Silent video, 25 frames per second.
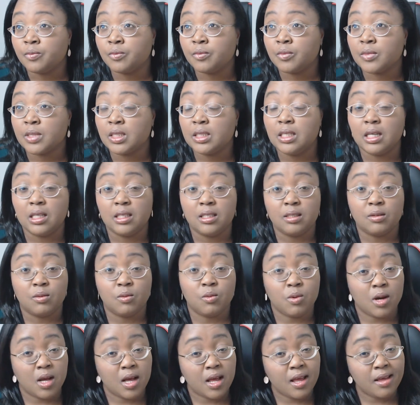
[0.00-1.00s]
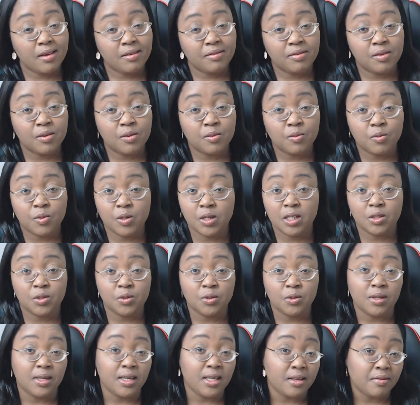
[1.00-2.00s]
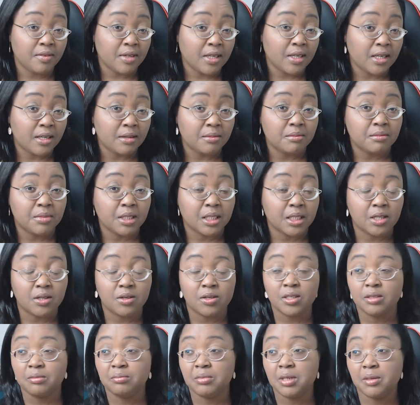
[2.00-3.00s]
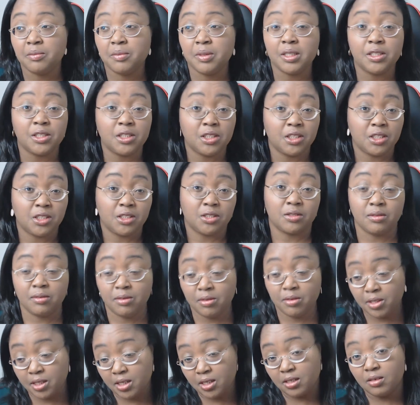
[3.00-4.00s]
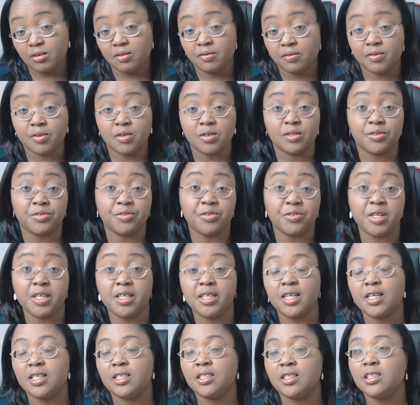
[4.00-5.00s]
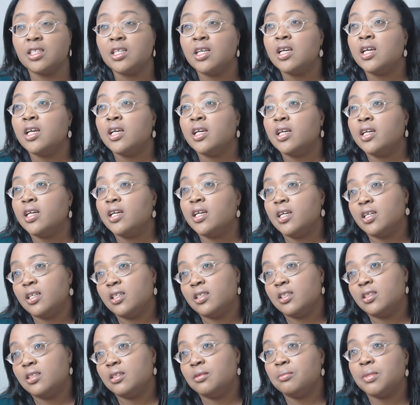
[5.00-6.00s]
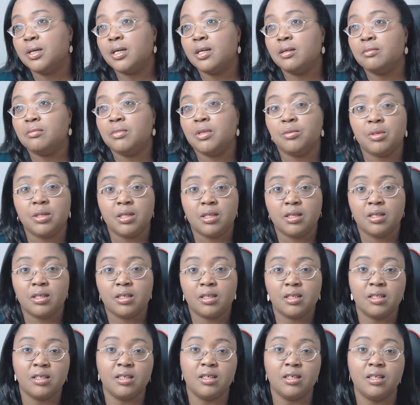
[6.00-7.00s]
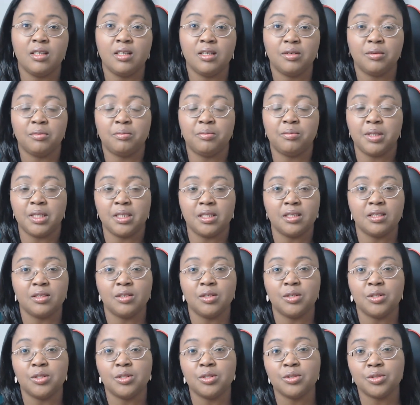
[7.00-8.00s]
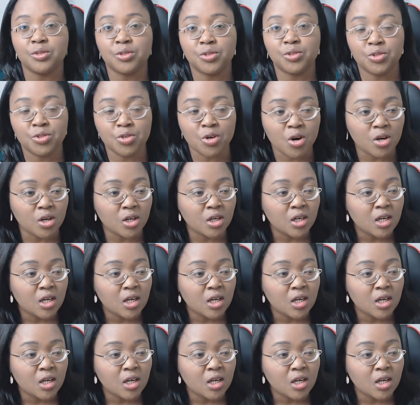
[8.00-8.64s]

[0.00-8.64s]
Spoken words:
that the wife wanted to leave him because maybe she's looking, of course, radiant, and the man maybe a little bit not so strong?